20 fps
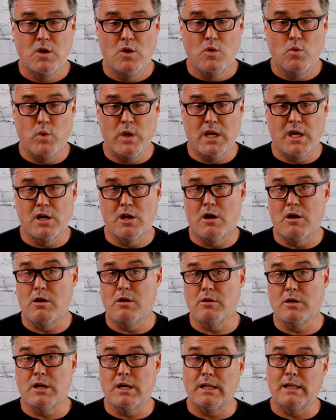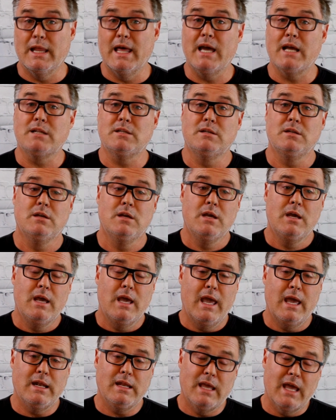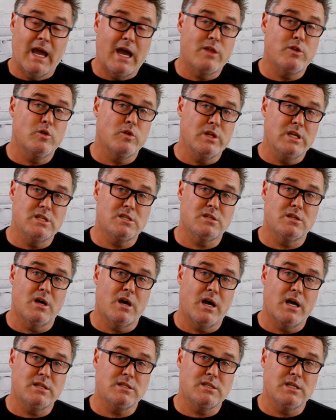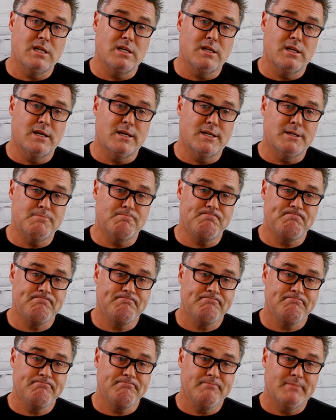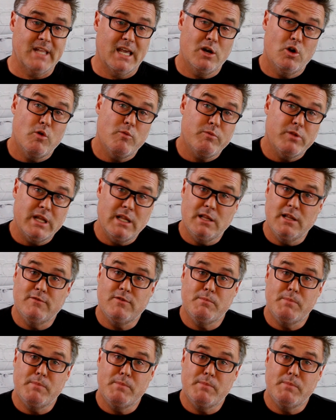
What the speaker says: we can all collect and gather these thoughts and hopefully live a